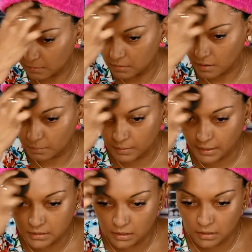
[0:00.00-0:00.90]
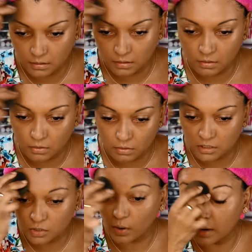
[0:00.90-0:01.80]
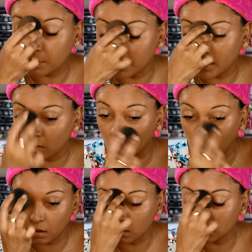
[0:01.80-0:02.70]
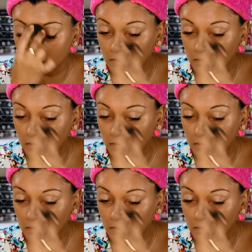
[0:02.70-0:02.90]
not blending or swiping at all.